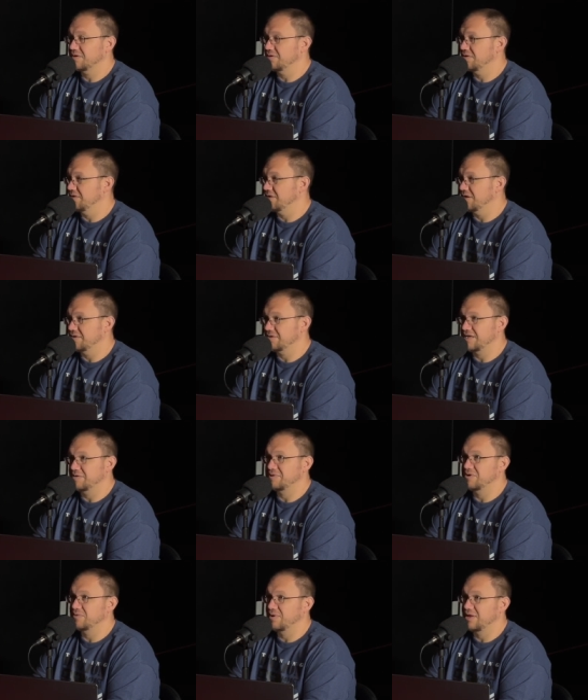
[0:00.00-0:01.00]
you know, give
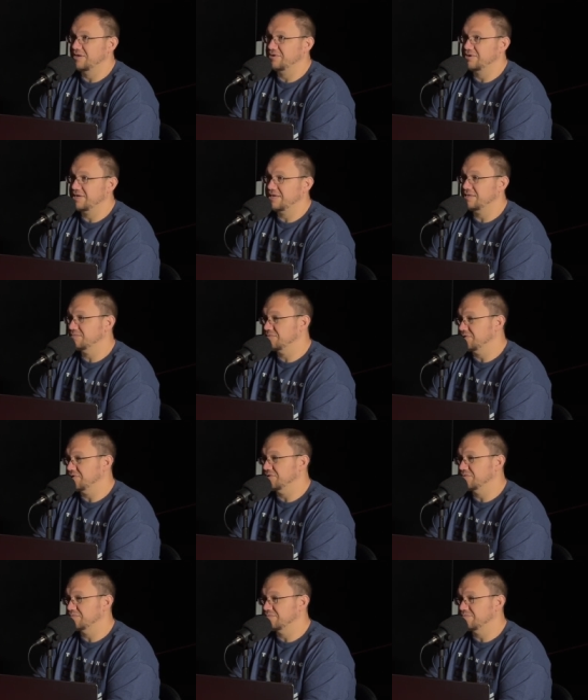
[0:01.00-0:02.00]
me your wallet and your keys. Well,
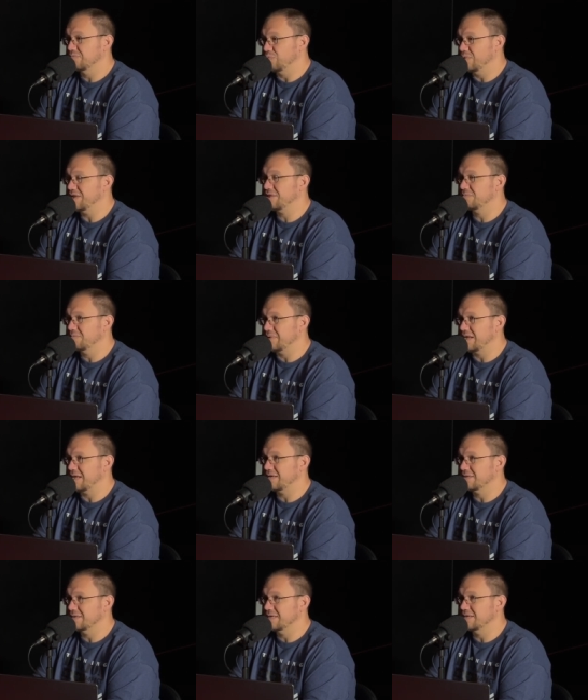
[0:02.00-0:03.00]
you're with
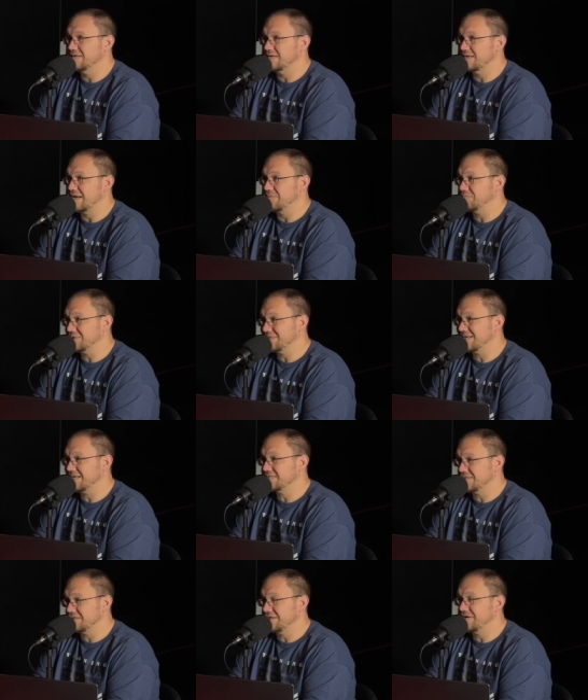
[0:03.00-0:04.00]
me, then I'm
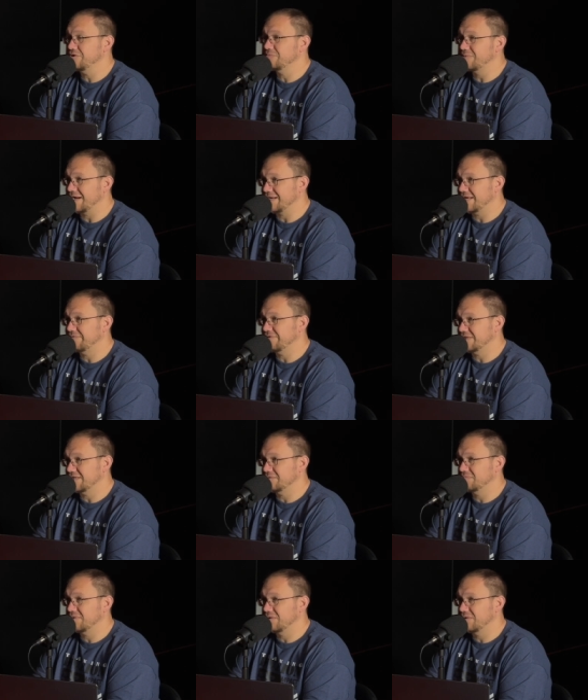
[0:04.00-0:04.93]
protecting you by giving them my